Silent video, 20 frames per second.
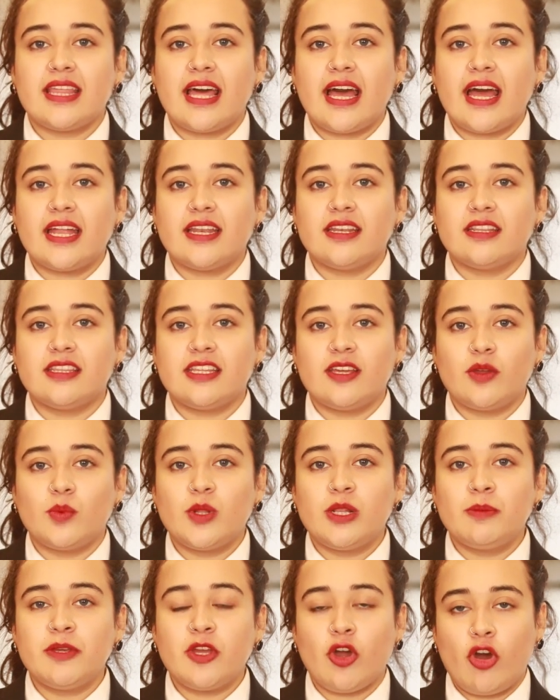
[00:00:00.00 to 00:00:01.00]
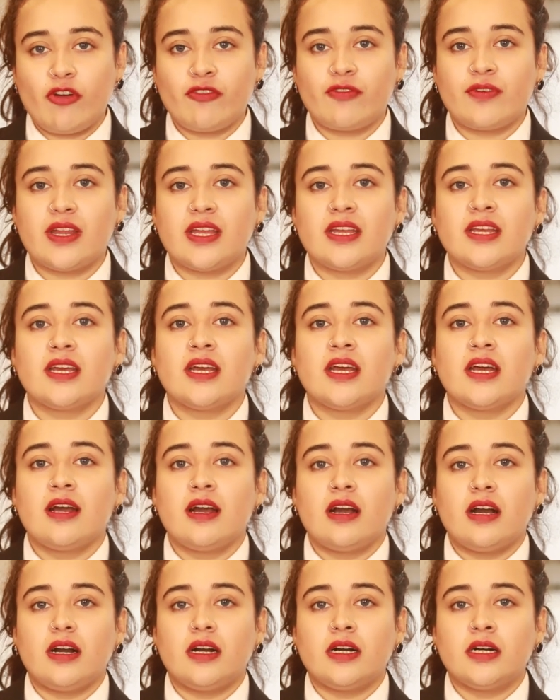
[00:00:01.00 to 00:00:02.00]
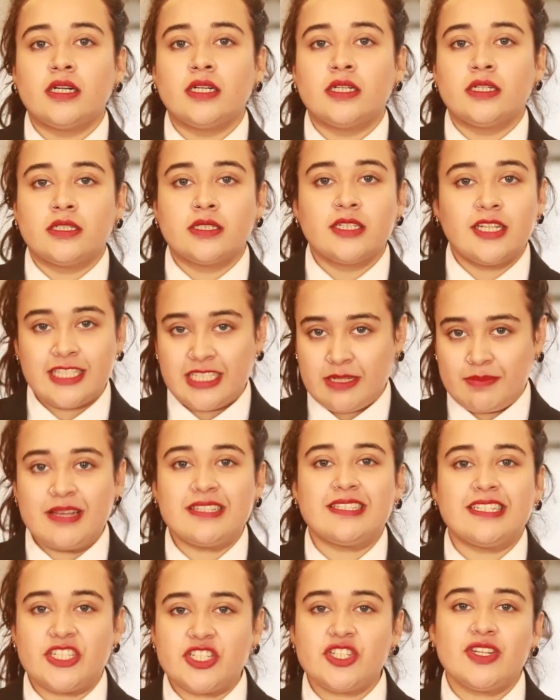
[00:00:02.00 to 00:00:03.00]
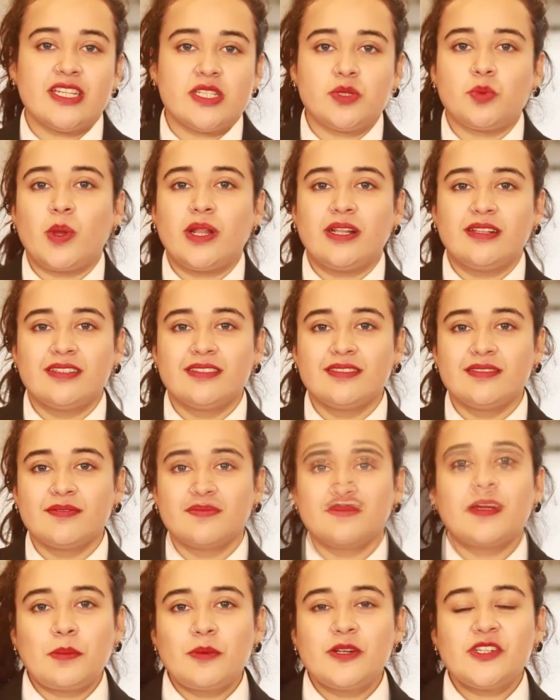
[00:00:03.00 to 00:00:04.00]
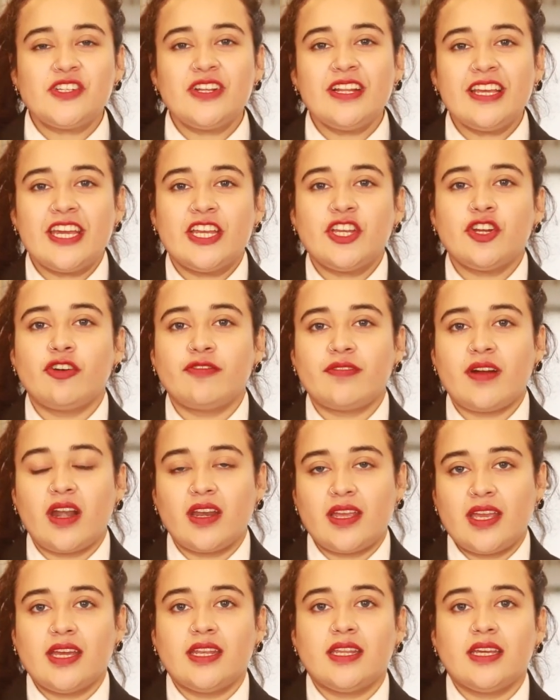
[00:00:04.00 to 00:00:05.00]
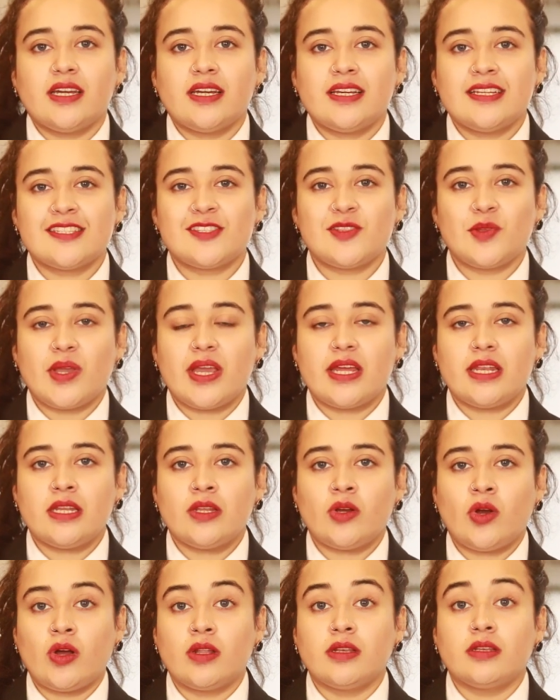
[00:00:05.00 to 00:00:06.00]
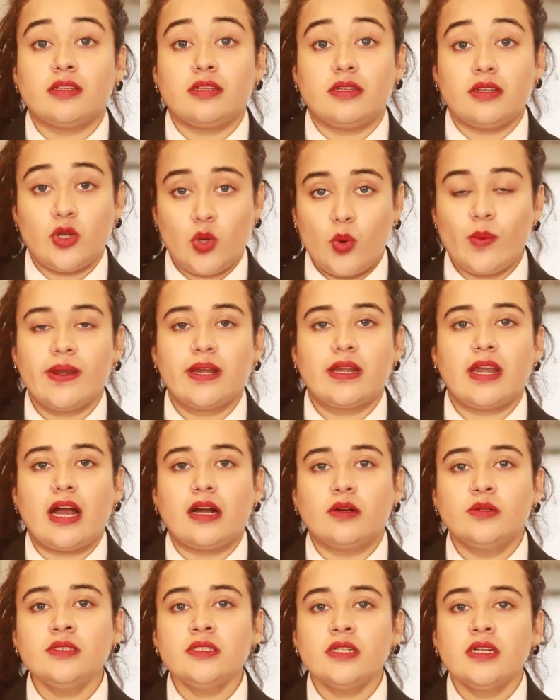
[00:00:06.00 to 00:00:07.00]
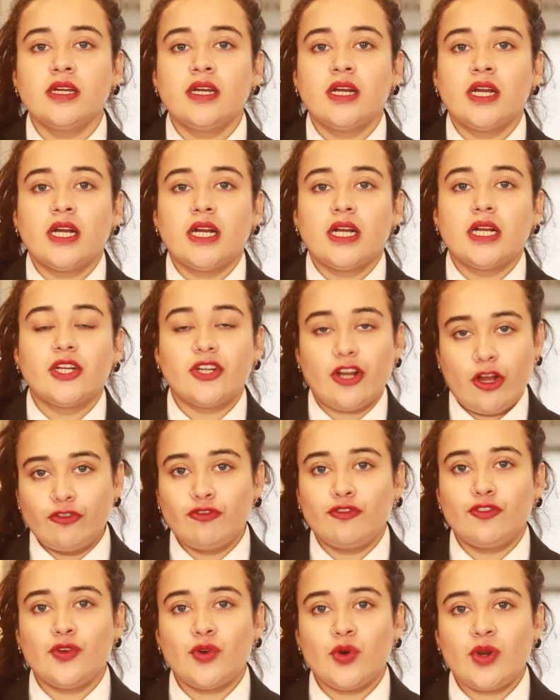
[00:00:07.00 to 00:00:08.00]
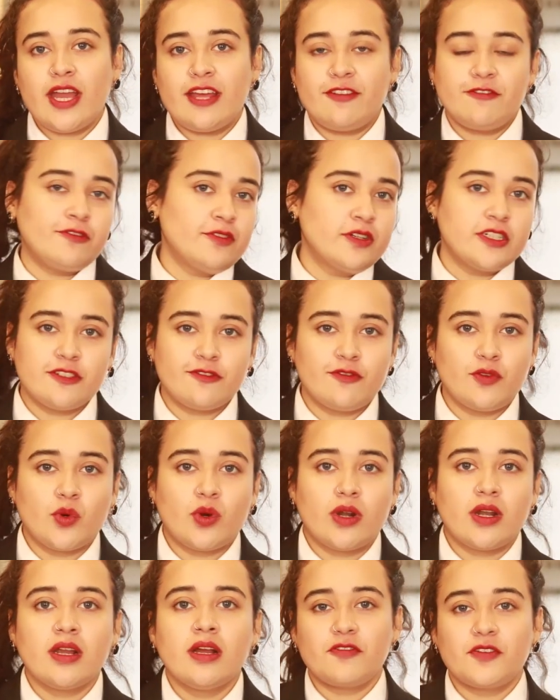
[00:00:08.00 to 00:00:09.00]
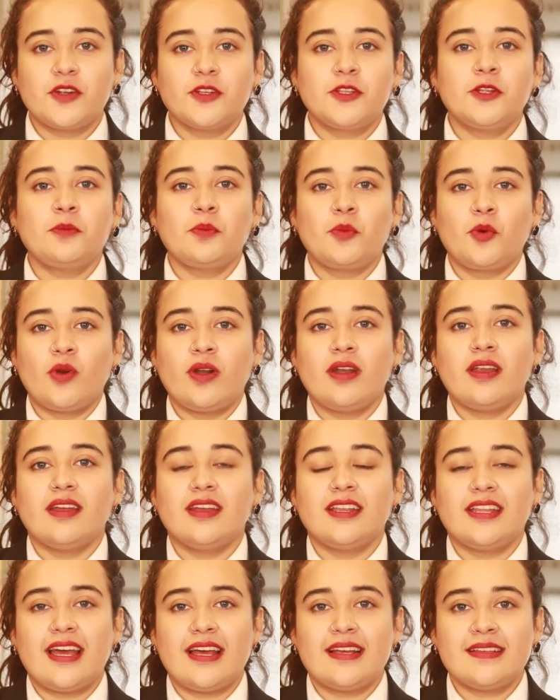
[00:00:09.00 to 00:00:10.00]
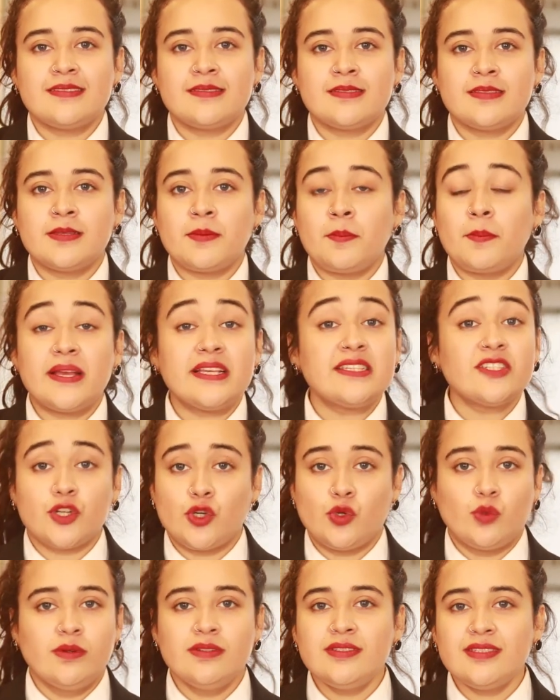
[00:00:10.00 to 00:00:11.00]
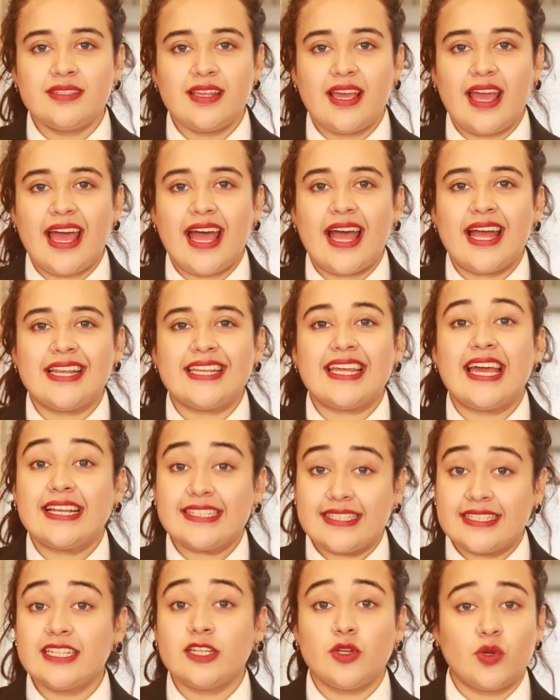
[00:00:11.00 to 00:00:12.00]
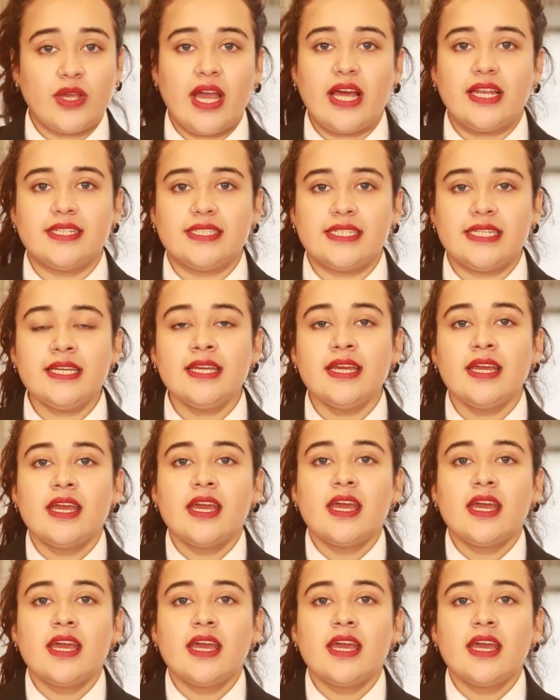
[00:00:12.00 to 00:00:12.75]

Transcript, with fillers: that they will be offering uh, customization as well. The commercial area of Arcadia is located on lower ground, ground floor and first floor. Furthermore, it has the best routes and excellent locality.